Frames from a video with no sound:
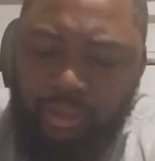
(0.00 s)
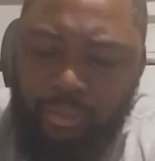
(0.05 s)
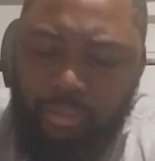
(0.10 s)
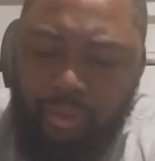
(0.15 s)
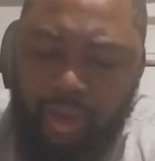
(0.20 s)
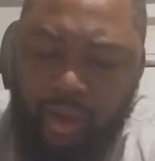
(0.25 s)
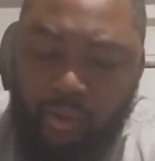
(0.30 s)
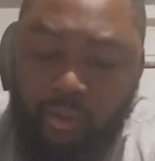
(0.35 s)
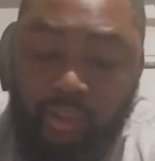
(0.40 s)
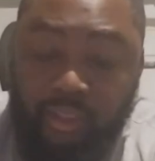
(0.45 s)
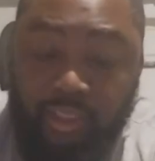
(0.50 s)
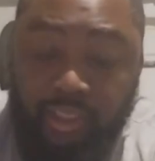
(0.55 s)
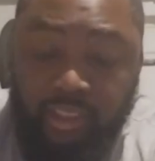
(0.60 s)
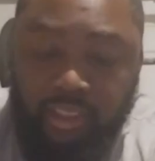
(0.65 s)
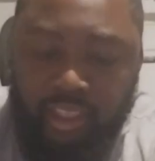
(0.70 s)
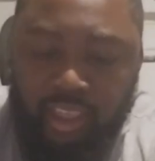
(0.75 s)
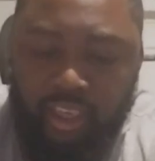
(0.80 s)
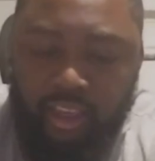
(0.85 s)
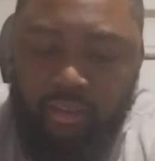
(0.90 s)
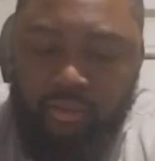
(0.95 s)
power to
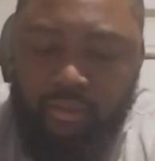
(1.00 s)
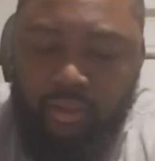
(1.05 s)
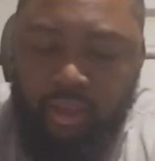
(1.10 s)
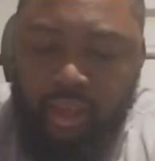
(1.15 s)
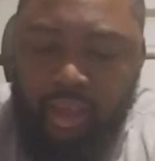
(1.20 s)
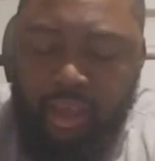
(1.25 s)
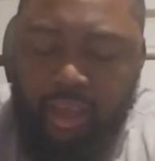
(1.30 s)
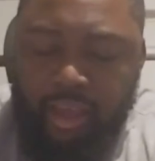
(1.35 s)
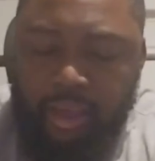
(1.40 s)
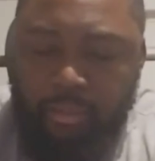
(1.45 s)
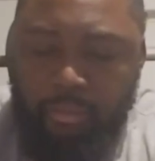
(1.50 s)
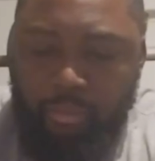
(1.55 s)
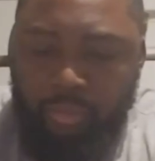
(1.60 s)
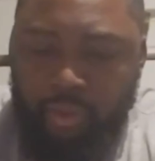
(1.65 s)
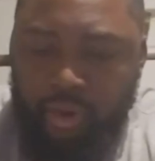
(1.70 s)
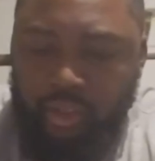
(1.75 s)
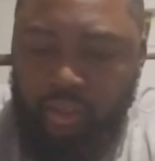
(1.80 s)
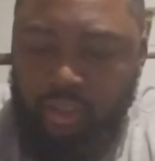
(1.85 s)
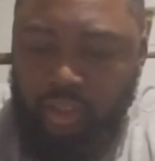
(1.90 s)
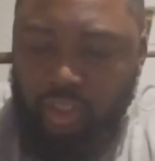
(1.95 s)
save and
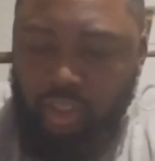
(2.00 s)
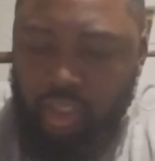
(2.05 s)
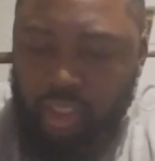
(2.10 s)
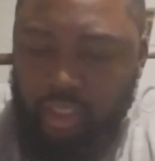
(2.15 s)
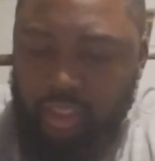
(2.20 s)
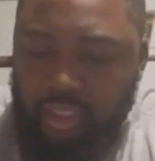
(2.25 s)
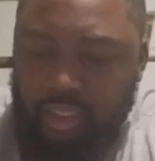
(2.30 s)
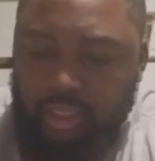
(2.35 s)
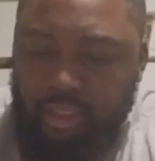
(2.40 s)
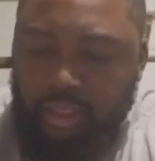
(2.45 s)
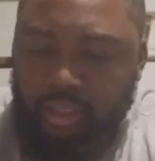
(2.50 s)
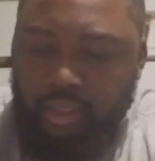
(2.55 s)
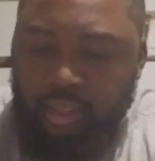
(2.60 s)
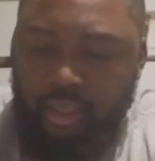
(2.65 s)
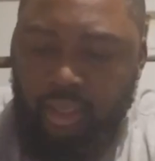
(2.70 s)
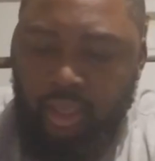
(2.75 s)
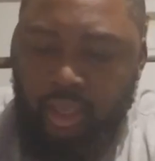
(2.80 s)
bring to justice.